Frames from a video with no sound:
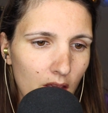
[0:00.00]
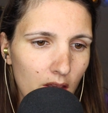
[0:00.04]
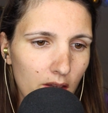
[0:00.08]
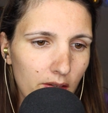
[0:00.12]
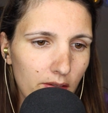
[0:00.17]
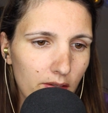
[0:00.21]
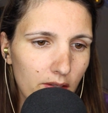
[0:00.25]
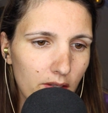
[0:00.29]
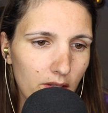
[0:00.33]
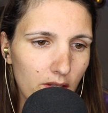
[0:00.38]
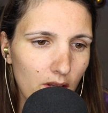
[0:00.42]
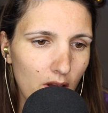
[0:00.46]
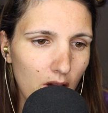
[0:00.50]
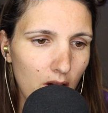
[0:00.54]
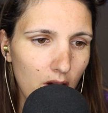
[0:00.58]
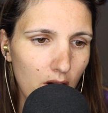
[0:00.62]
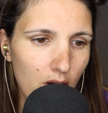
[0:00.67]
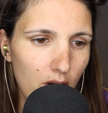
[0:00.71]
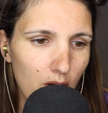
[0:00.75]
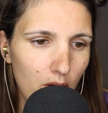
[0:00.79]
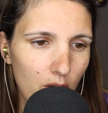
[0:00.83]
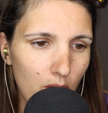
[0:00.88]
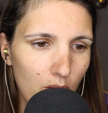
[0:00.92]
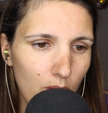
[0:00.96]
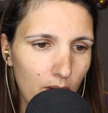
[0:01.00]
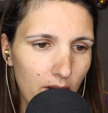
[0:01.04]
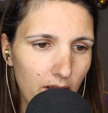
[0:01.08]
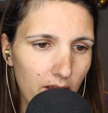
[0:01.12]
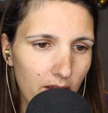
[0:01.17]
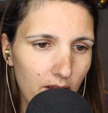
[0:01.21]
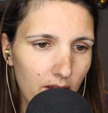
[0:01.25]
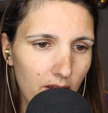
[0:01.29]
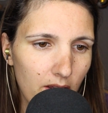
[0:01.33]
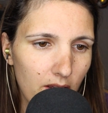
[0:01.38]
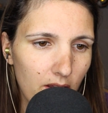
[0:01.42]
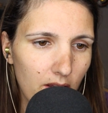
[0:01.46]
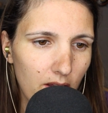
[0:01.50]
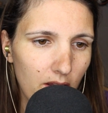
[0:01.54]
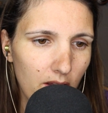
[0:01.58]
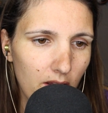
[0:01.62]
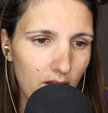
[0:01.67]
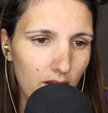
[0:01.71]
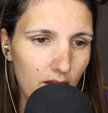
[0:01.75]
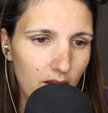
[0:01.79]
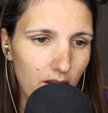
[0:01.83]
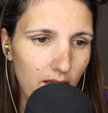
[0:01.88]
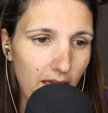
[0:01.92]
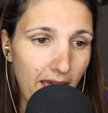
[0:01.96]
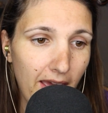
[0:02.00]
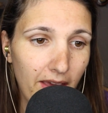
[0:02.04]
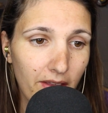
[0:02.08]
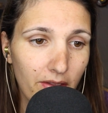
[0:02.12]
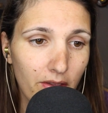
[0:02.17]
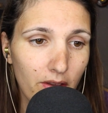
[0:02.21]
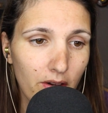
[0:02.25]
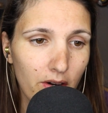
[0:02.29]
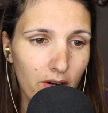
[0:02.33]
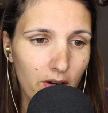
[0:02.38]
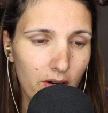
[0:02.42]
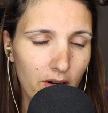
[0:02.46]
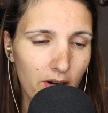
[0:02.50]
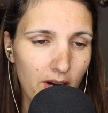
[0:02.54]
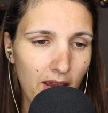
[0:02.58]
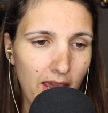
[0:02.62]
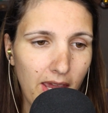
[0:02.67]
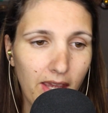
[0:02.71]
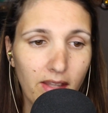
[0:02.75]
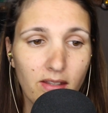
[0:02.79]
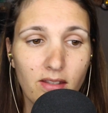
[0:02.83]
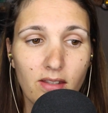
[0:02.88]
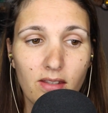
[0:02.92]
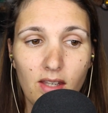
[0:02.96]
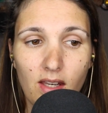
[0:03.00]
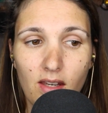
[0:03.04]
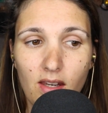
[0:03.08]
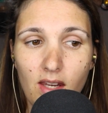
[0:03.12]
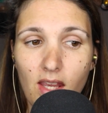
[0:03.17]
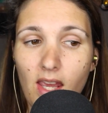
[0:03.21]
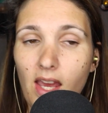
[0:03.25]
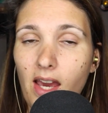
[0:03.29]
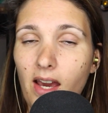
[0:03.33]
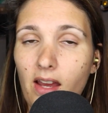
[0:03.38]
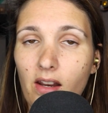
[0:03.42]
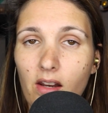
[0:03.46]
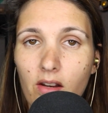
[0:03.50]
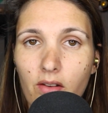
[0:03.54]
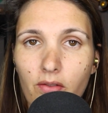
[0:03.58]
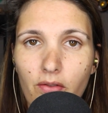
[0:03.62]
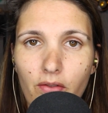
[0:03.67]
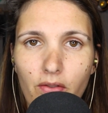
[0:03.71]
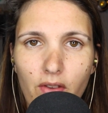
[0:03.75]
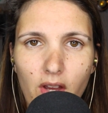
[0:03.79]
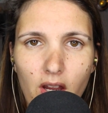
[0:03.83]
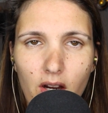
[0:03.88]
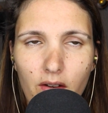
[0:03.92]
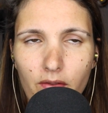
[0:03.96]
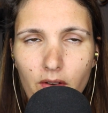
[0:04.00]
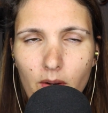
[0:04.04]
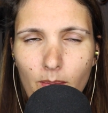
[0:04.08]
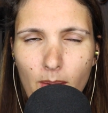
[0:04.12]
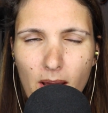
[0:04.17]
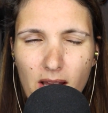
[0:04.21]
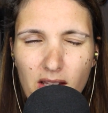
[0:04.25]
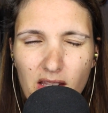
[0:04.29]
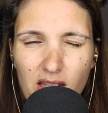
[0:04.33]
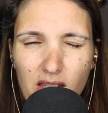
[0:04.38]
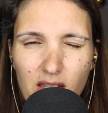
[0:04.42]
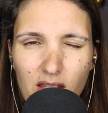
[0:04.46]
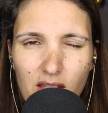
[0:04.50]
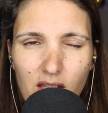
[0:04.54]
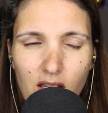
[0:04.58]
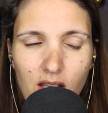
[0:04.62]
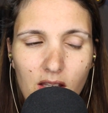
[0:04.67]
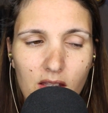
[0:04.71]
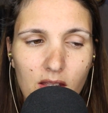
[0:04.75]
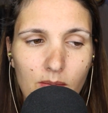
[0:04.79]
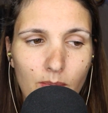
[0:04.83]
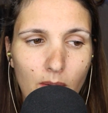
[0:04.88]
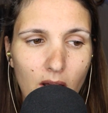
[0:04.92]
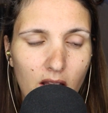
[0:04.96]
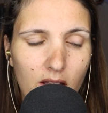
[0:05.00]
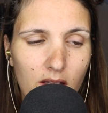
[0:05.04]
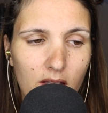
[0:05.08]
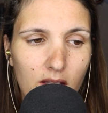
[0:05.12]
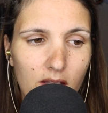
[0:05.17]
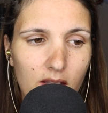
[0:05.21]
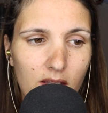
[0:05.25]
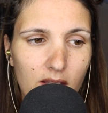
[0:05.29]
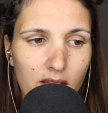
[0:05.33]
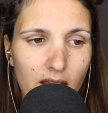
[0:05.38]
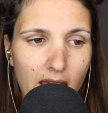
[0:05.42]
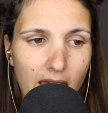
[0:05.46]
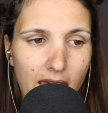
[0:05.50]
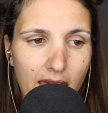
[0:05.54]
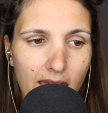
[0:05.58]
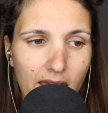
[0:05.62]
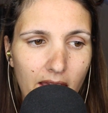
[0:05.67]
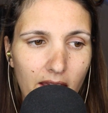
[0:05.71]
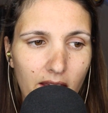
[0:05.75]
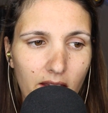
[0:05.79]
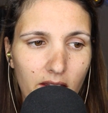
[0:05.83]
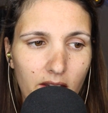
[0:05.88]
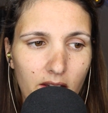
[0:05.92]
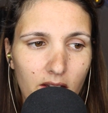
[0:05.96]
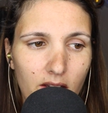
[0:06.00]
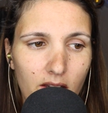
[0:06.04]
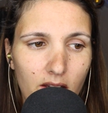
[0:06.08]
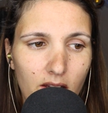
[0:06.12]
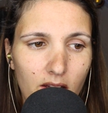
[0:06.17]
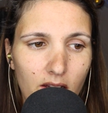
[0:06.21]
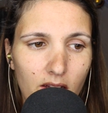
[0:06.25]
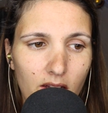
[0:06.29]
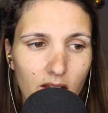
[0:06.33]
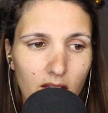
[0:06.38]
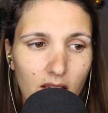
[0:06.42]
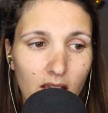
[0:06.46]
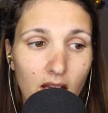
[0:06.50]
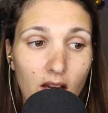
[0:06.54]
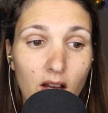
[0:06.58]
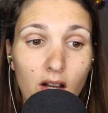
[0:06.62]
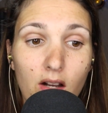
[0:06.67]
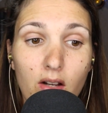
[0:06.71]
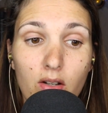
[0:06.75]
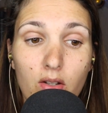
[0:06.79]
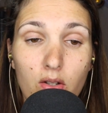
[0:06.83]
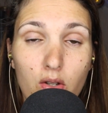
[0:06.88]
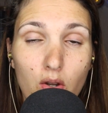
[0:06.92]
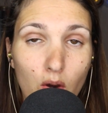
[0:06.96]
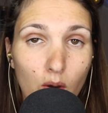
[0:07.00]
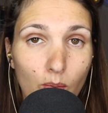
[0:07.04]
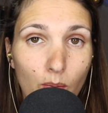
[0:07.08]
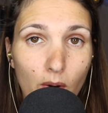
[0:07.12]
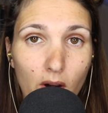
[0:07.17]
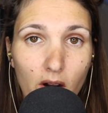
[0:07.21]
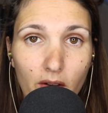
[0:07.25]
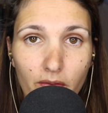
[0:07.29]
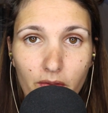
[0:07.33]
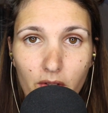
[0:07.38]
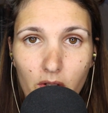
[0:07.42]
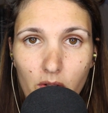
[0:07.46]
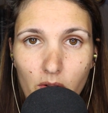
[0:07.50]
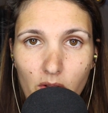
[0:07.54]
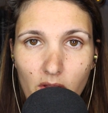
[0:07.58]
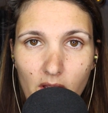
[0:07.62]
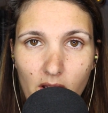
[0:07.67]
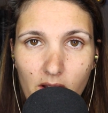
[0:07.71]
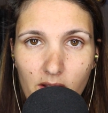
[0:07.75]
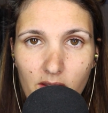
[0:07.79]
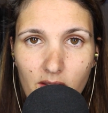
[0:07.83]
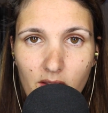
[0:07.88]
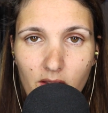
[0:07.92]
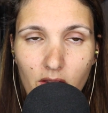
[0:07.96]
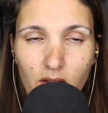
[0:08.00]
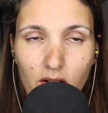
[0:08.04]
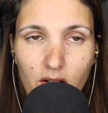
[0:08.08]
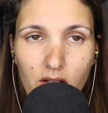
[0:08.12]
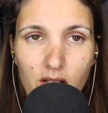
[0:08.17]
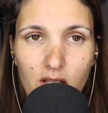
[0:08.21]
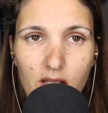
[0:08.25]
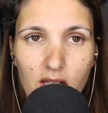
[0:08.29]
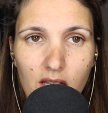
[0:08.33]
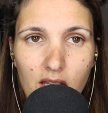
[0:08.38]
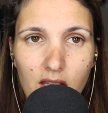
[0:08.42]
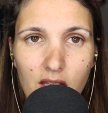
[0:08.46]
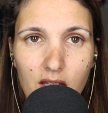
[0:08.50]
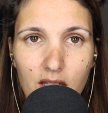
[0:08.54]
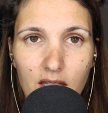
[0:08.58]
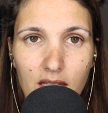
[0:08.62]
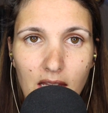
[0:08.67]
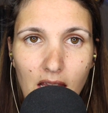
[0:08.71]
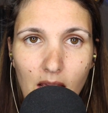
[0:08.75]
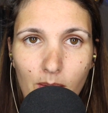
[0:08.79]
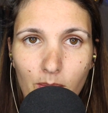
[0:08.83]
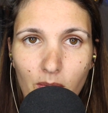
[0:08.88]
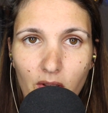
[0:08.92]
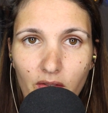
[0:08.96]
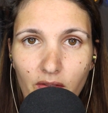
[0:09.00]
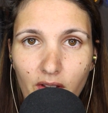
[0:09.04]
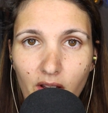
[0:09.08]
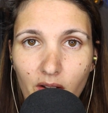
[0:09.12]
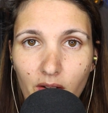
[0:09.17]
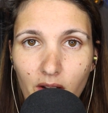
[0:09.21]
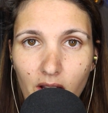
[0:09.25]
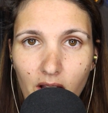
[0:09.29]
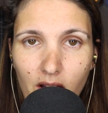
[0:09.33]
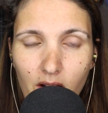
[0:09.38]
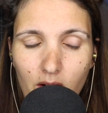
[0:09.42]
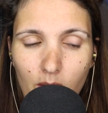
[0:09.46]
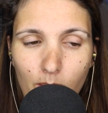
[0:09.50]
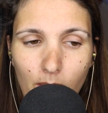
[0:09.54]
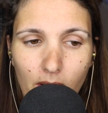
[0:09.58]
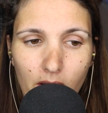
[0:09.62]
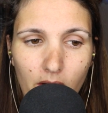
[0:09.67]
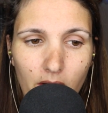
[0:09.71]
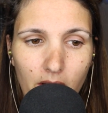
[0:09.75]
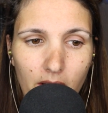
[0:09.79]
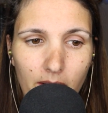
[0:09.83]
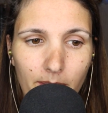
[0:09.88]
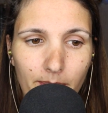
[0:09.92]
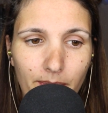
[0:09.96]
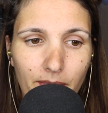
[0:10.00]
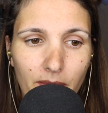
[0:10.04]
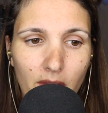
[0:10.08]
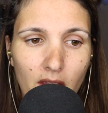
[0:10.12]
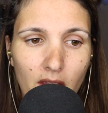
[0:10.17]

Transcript: So Heather and Sidney had an affair for about 6 months, and in October of 2013 Tammy found out about it,